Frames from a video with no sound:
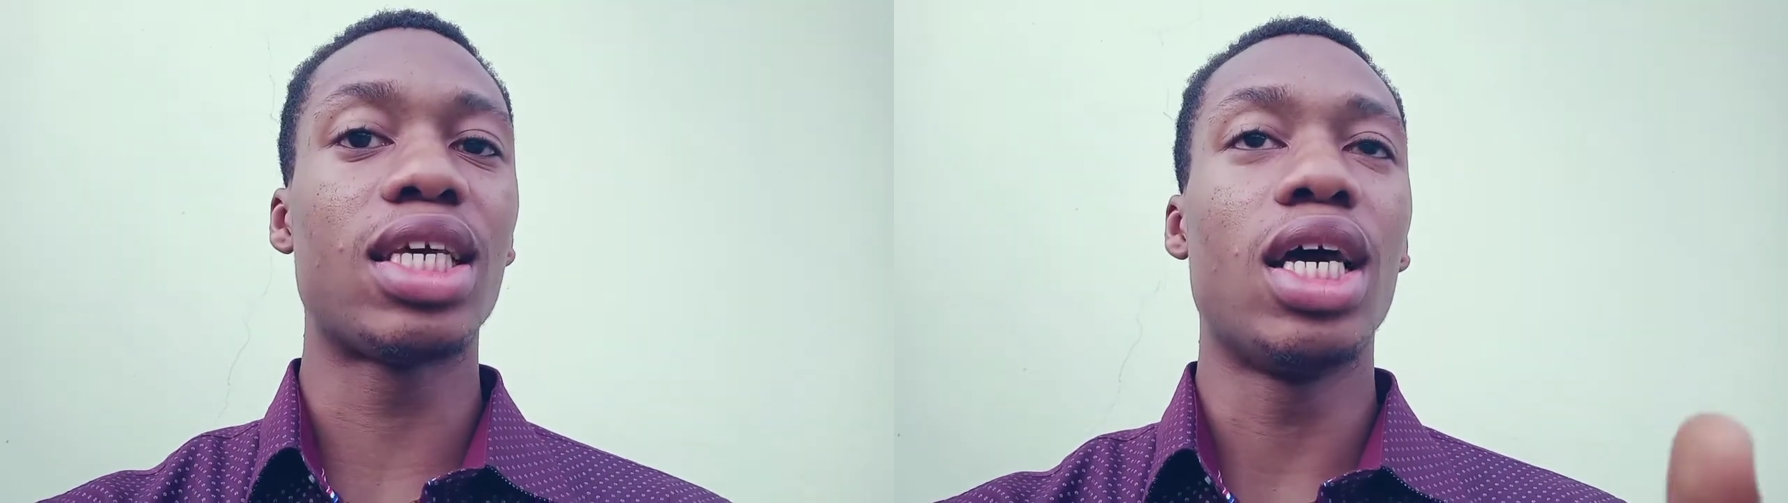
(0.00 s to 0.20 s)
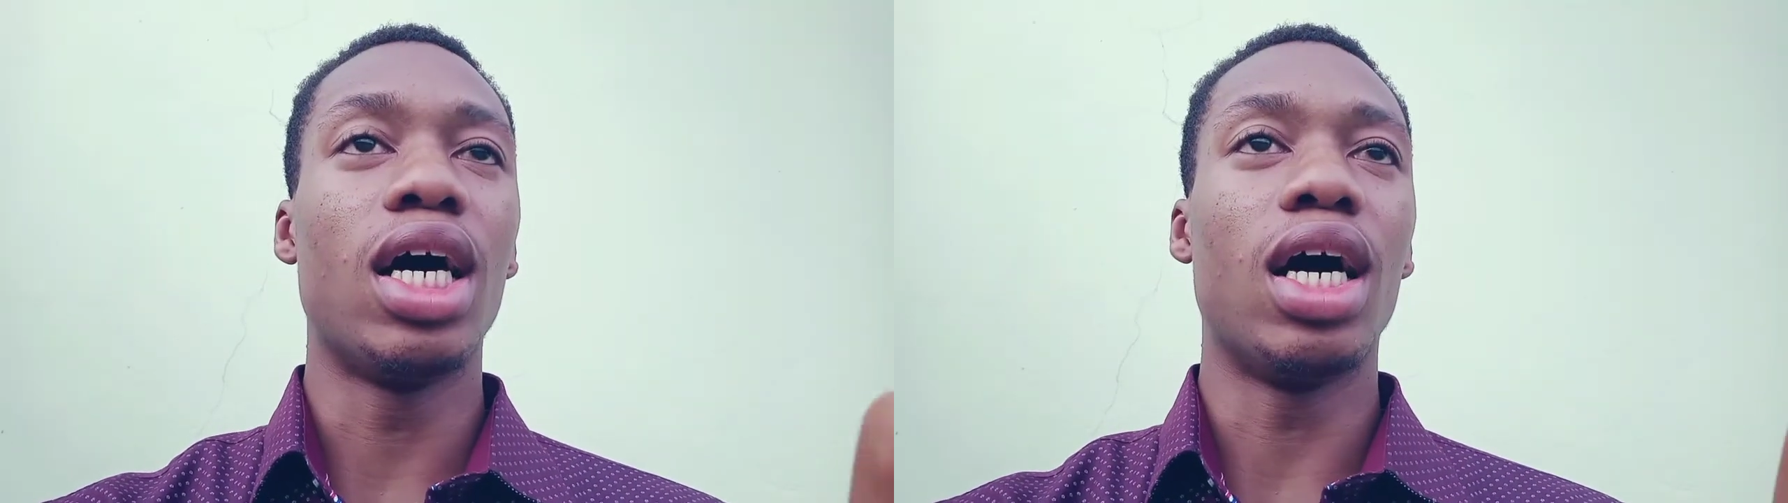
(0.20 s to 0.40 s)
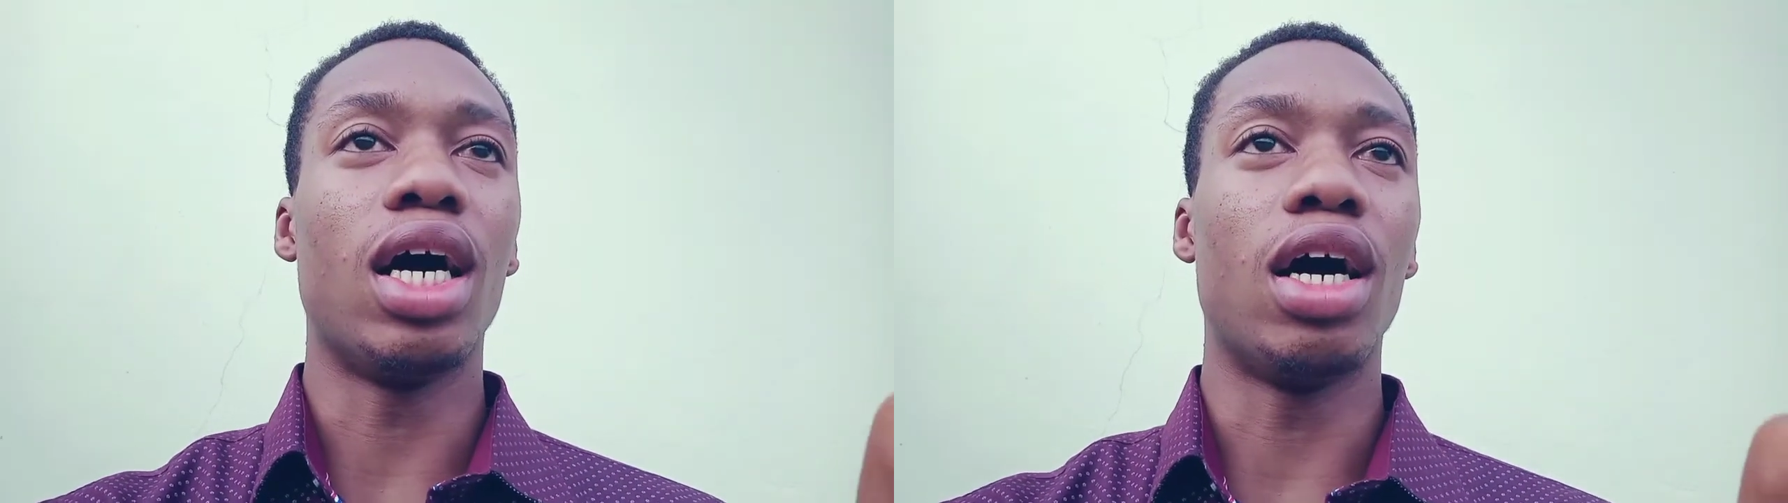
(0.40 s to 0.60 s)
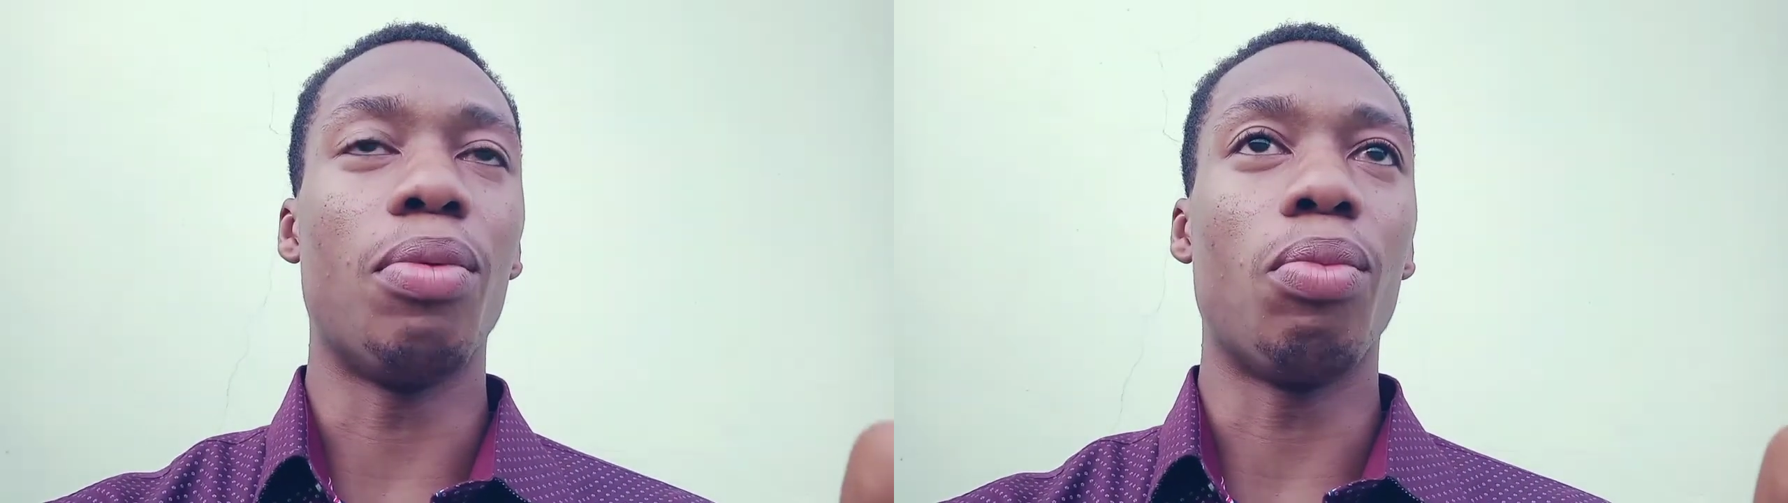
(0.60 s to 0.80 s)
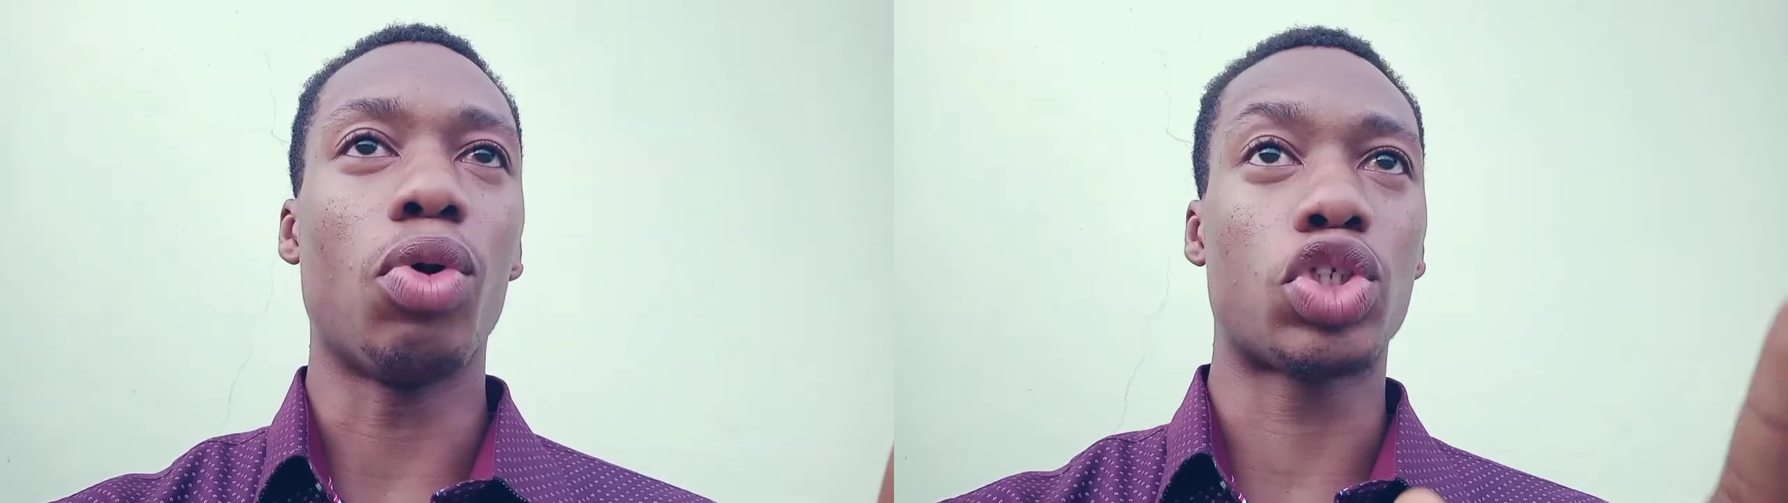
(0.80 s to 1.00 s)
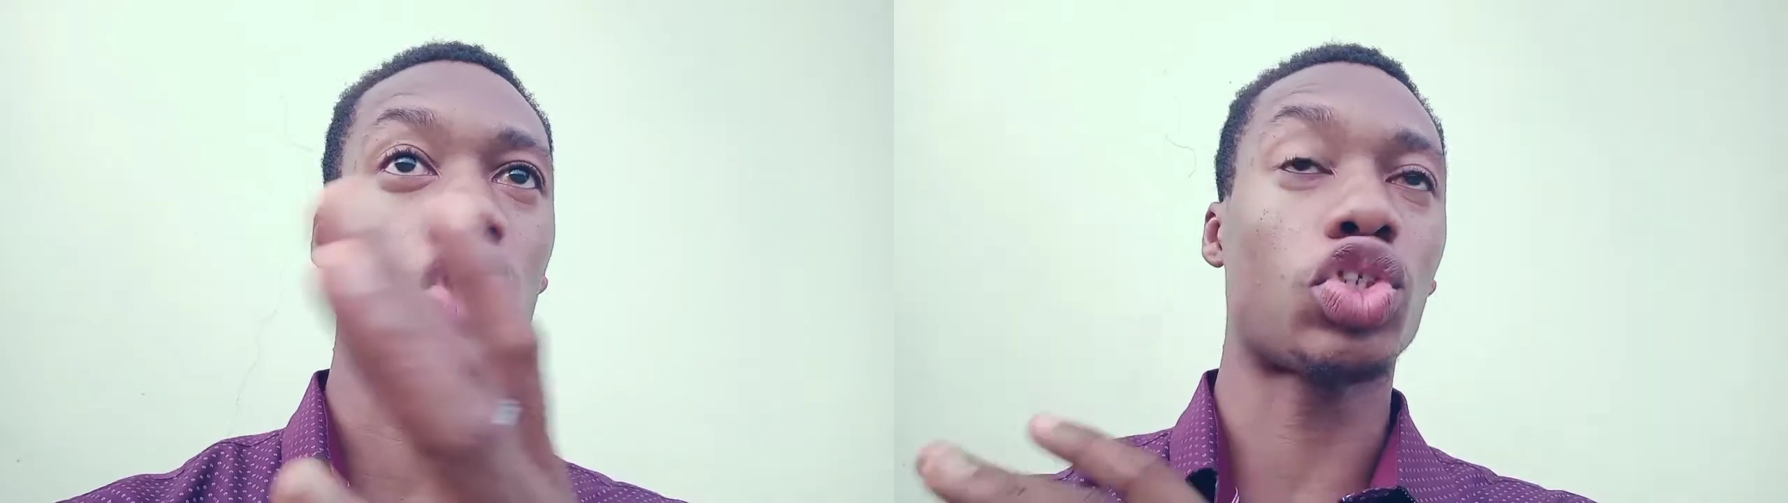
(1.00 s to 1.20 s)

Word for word: um, was sought